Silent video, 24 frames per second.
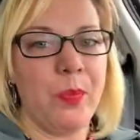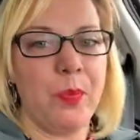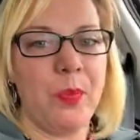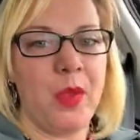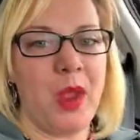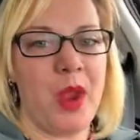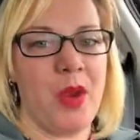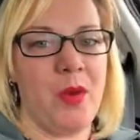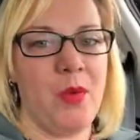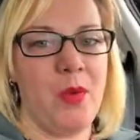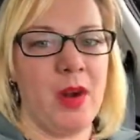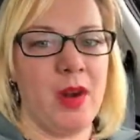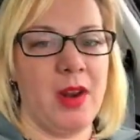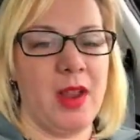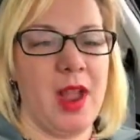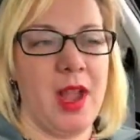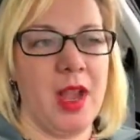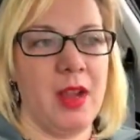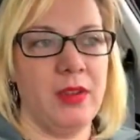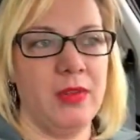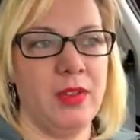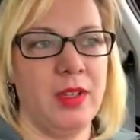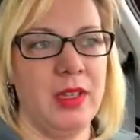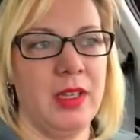I want to
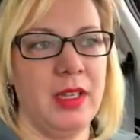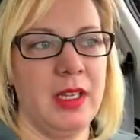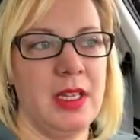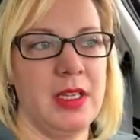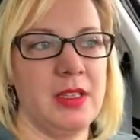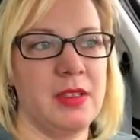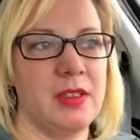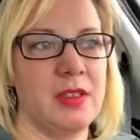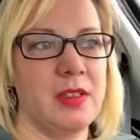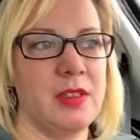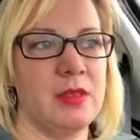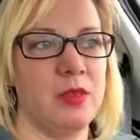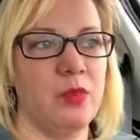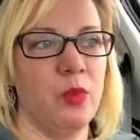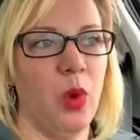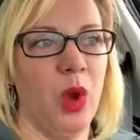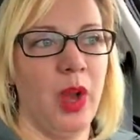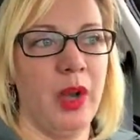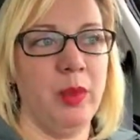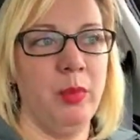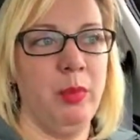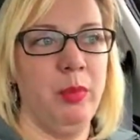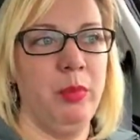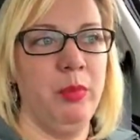have at least
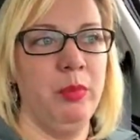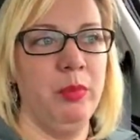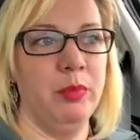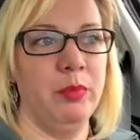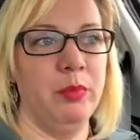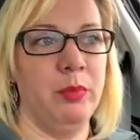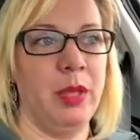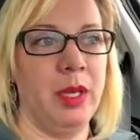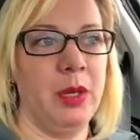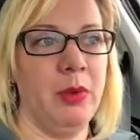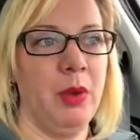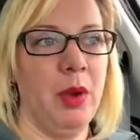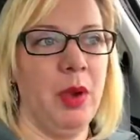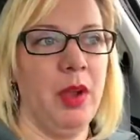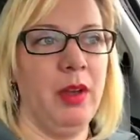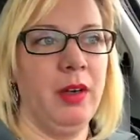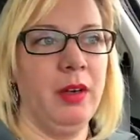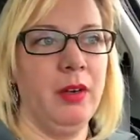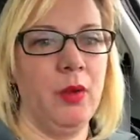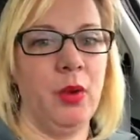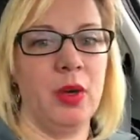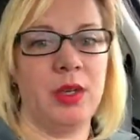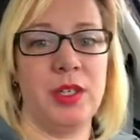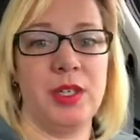one big
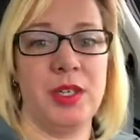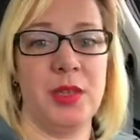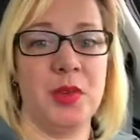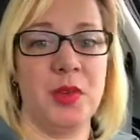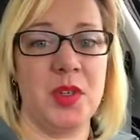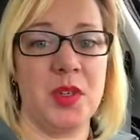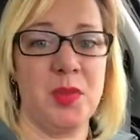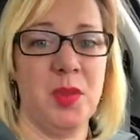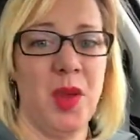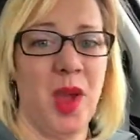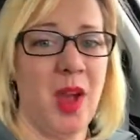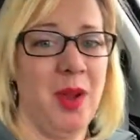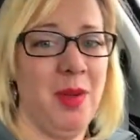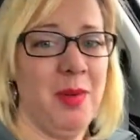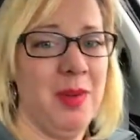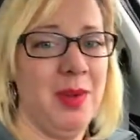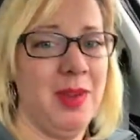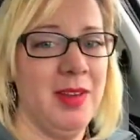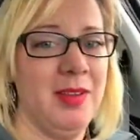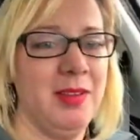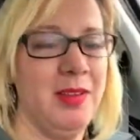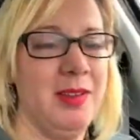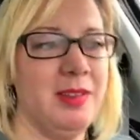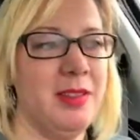one or two small
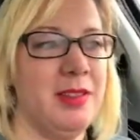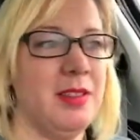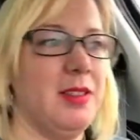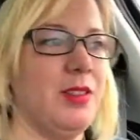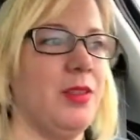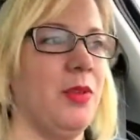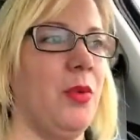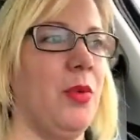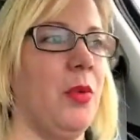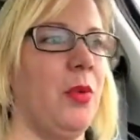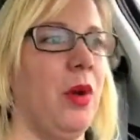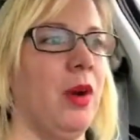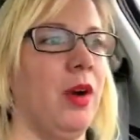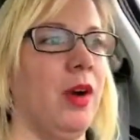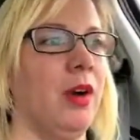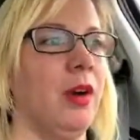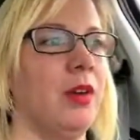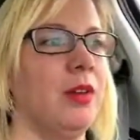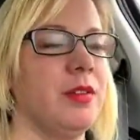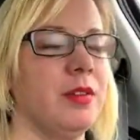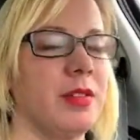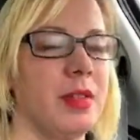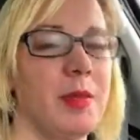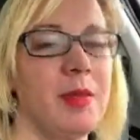ones
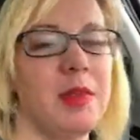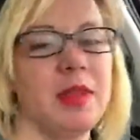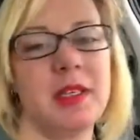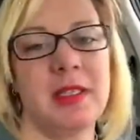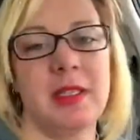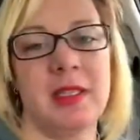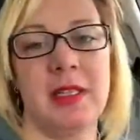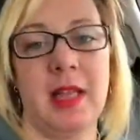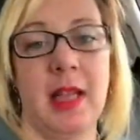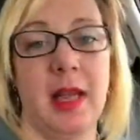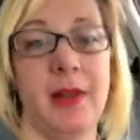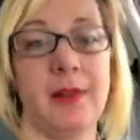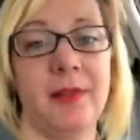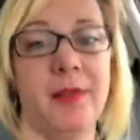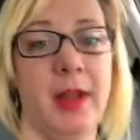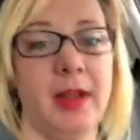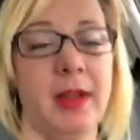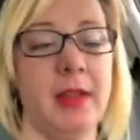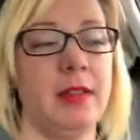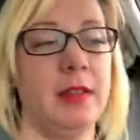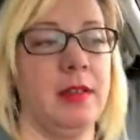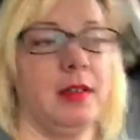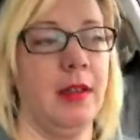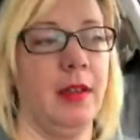or something to that
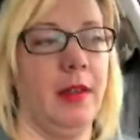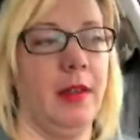effect.